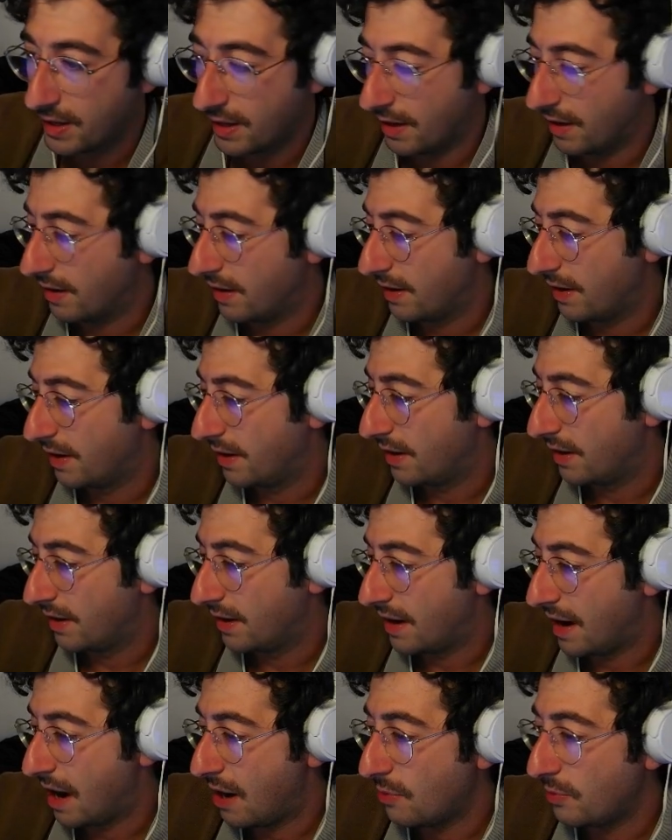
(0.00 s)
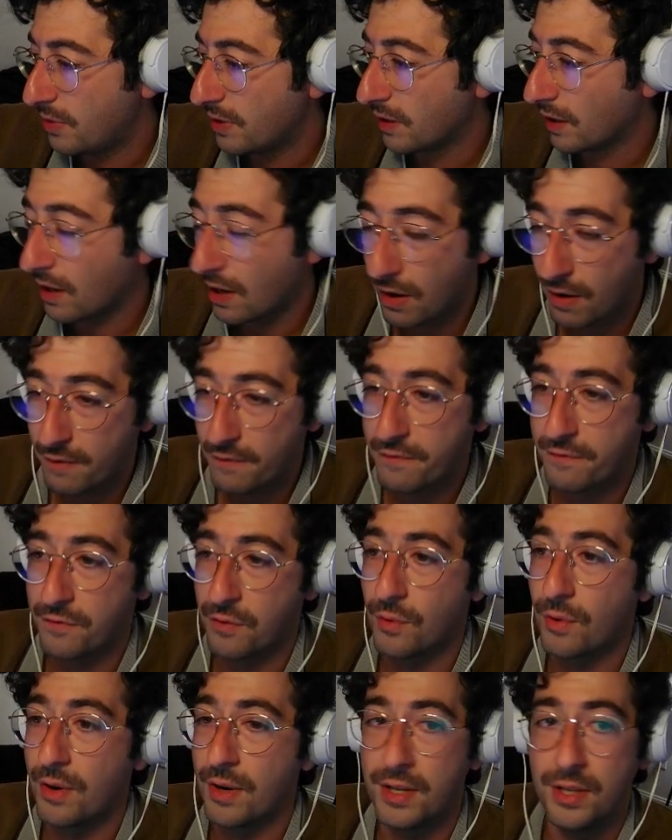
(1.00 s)
I would love
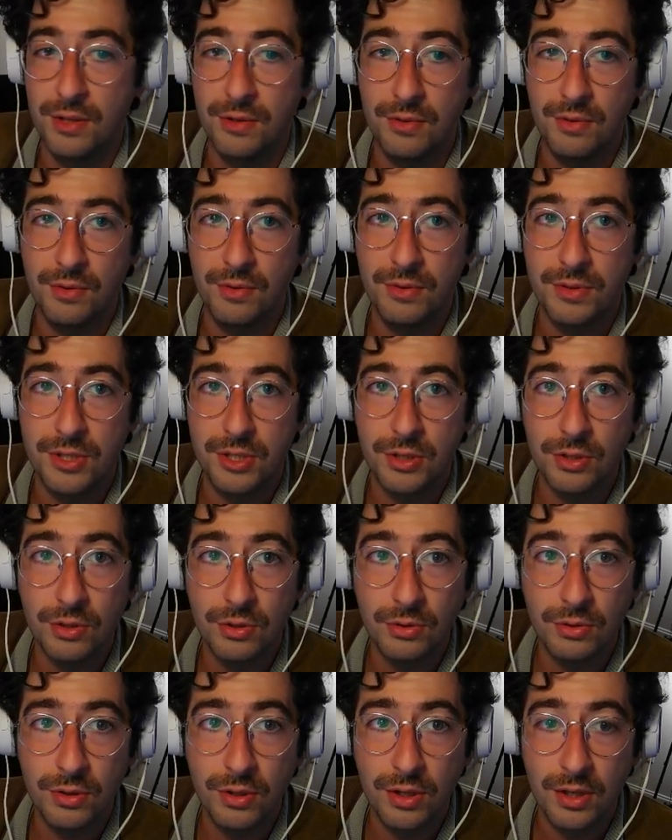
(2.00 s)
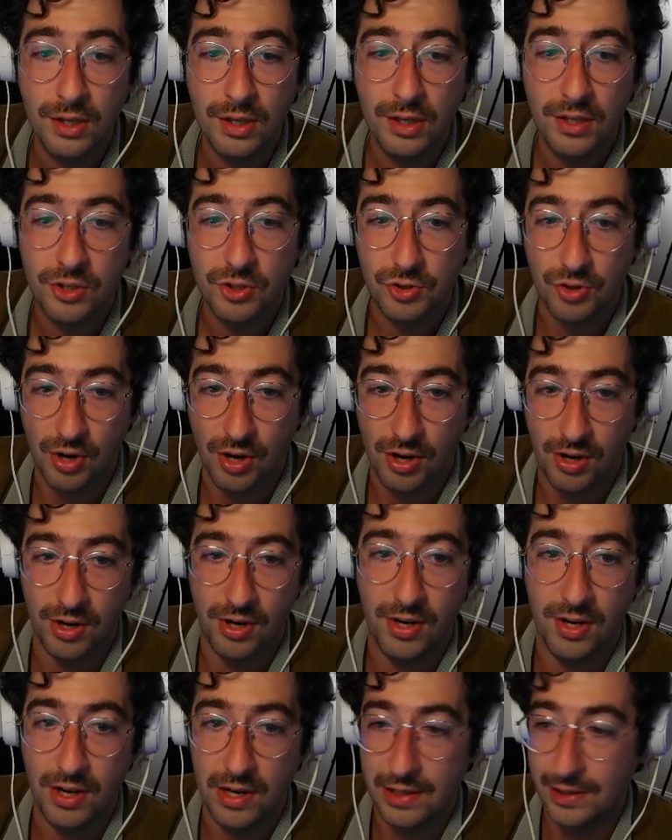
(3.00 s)
for you to
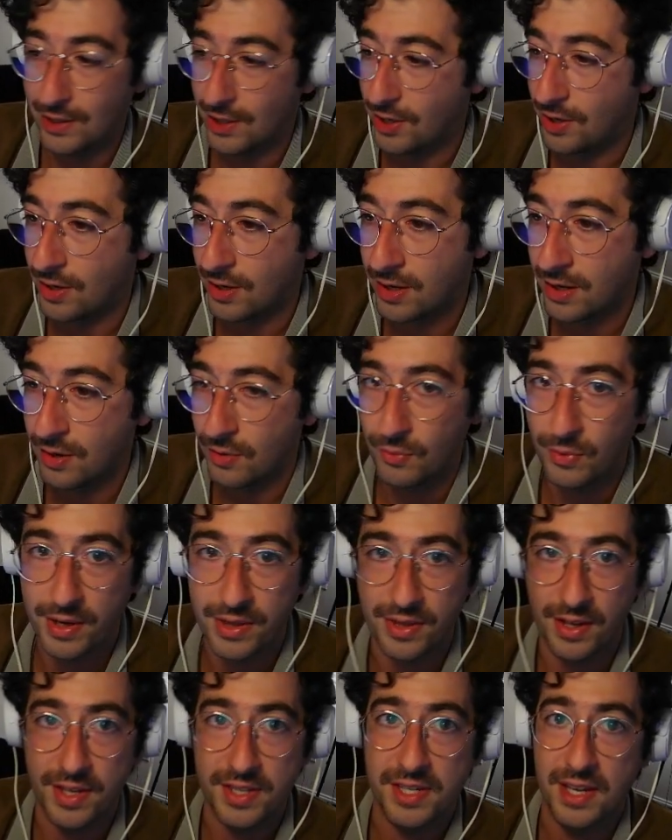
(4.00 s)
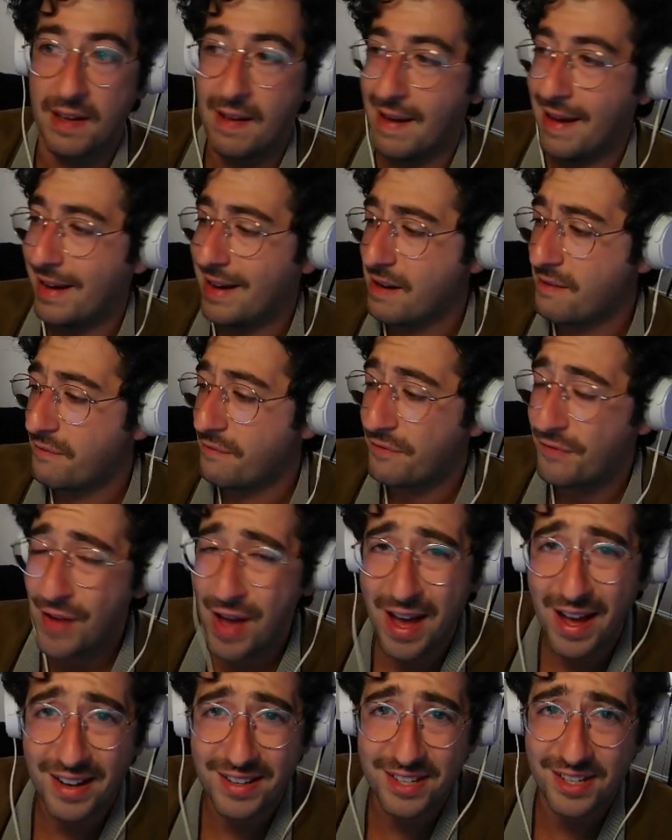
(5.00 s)
draw along with us. And in
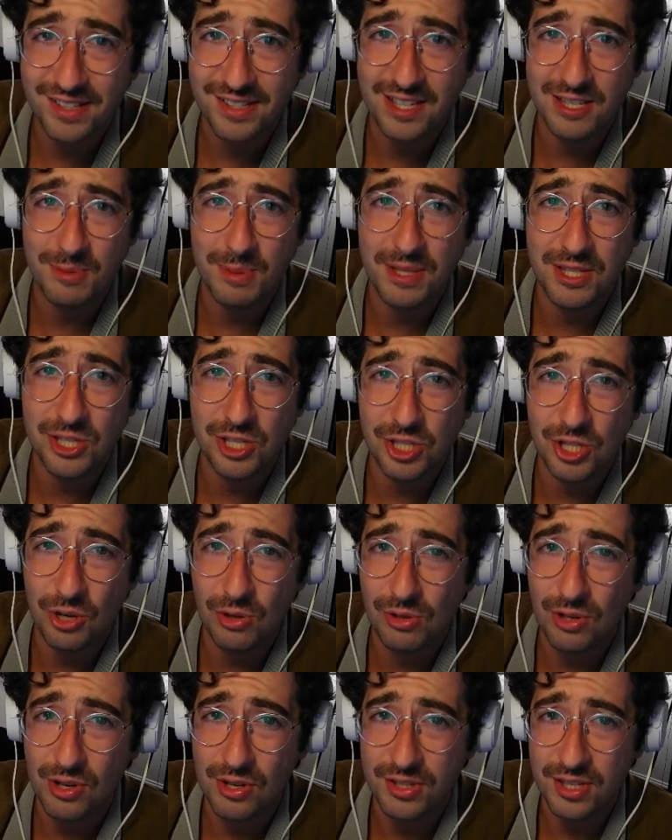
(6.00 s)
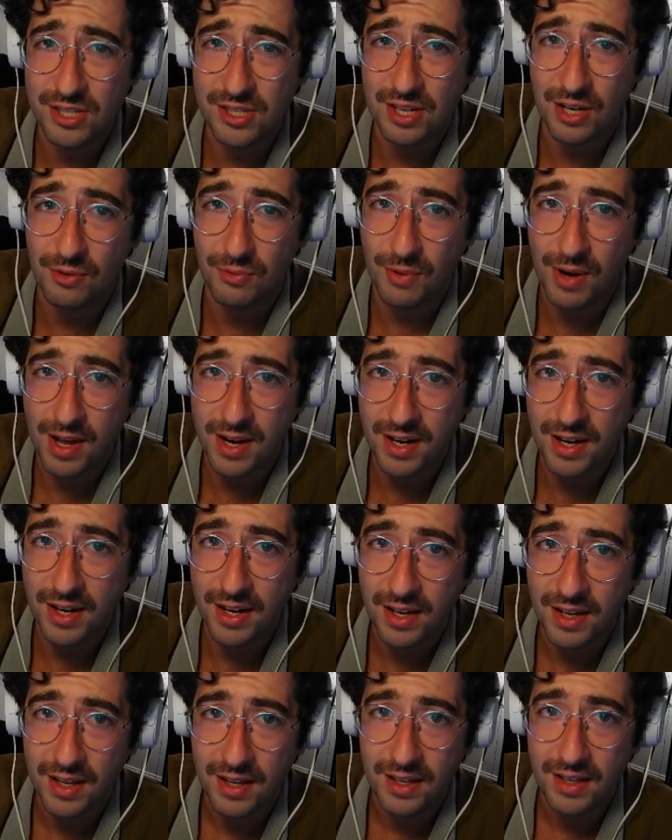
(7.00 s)
fact, because it's been so long since I read it,
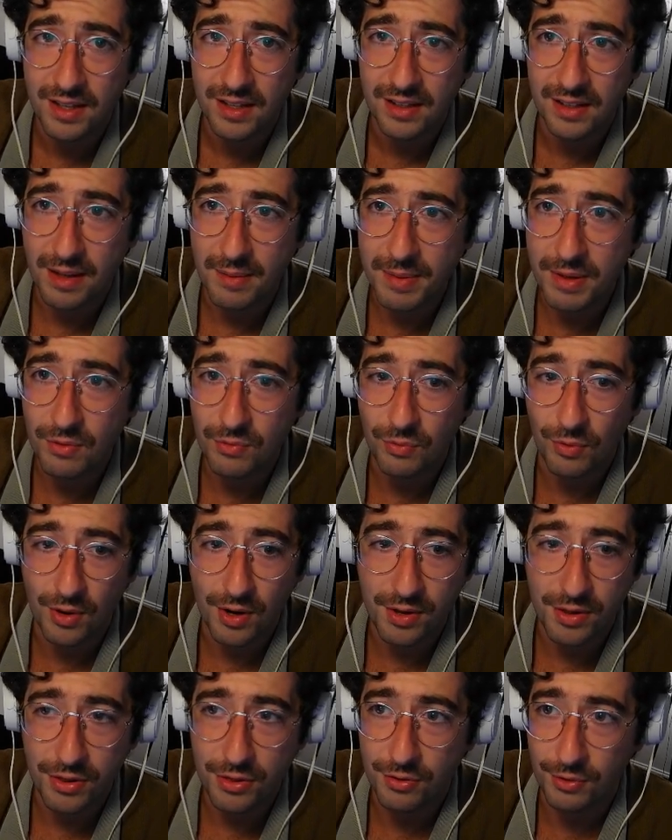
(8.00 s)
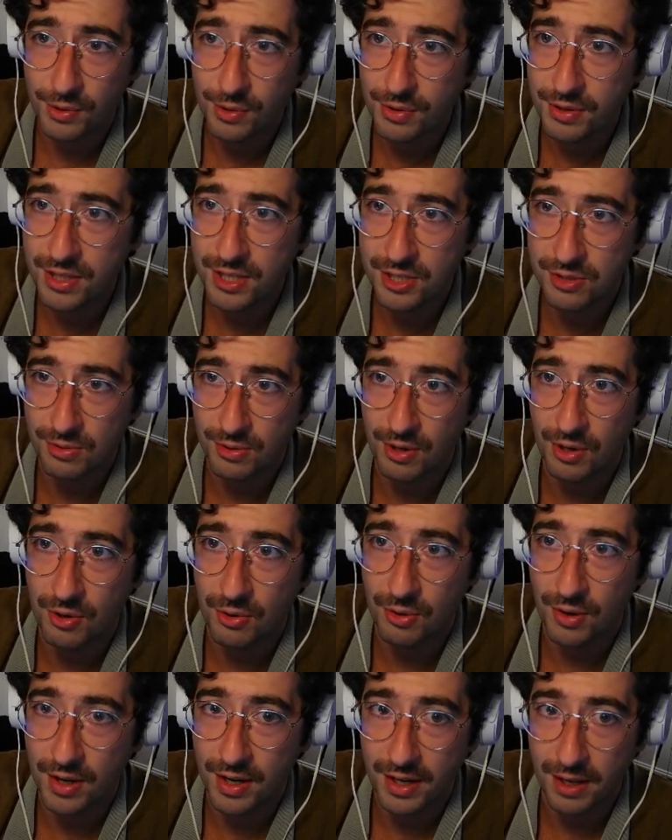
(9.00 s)
let me run through these real
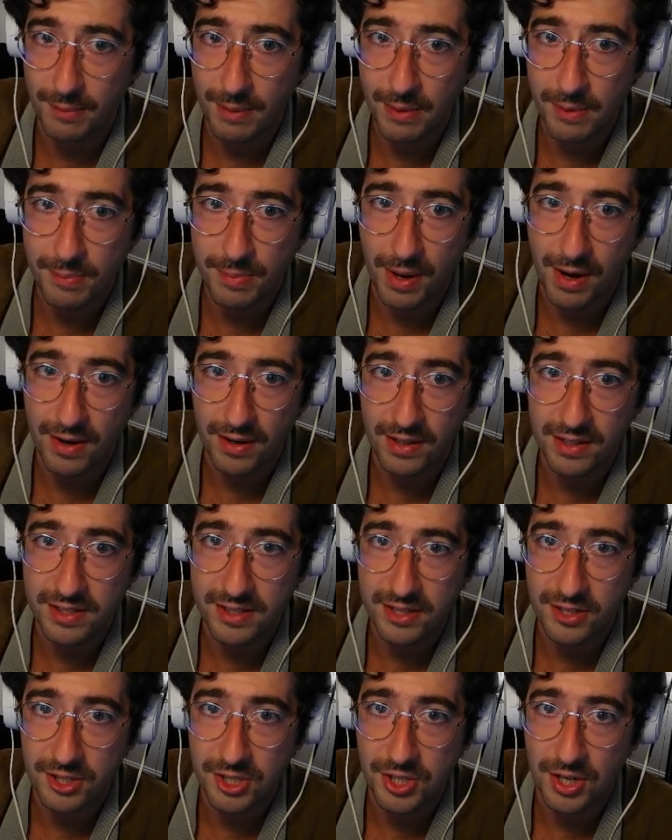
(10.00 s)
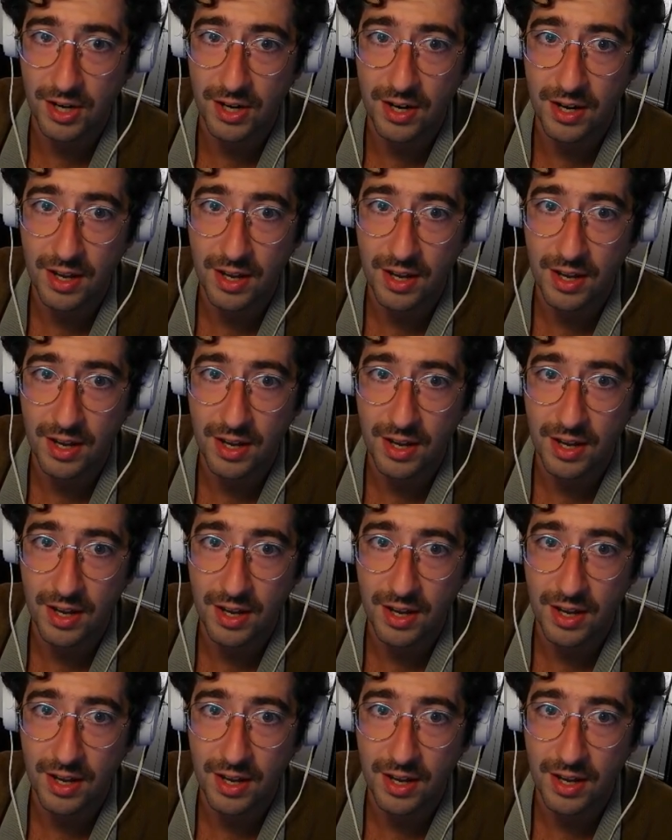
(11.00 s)
quick, and maybe Bottling Sunshine,